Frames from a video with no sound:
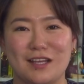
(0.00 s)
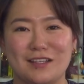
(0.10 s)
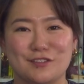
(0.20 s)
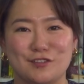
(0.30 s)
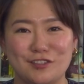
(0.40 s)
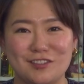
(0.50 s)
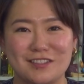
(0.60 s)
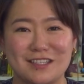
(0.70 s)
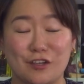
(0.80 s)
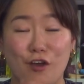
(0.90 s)

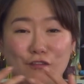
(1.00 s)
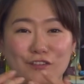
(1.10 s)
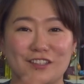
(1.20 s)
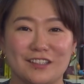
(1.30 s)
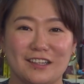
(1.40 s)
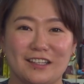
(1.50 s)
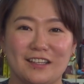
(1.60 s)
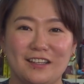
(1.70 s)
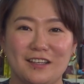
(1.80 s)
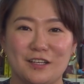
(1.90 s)
uncertainty
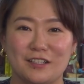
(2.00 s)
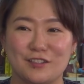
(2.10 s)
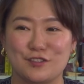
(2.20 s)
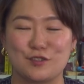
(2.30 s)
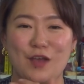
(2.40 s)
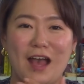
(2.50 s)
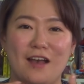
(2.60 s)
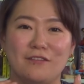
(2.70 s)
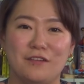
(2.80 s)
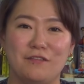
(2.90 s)
confidently, because you
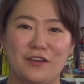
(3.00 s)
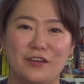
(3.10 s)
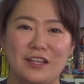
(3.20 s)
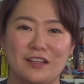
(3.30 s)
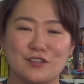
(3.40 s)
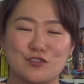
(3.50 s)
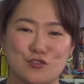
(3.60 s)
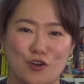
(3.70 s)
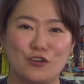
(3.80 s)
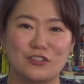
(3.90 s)
have a very
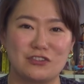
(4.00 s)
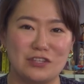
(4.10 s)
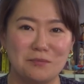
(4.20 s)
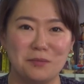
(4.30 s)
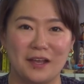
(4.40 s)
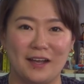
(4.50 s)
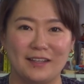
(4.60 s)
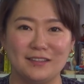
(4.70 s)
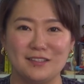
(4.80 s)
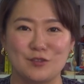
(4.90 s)
strong team
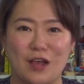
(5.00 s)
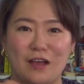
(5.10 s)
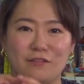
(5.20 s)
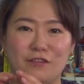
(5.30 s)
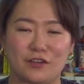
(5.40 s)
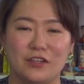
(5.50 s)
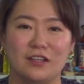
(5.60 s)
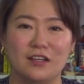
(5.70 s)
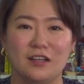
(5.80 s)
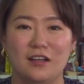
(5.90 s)
behind, you have very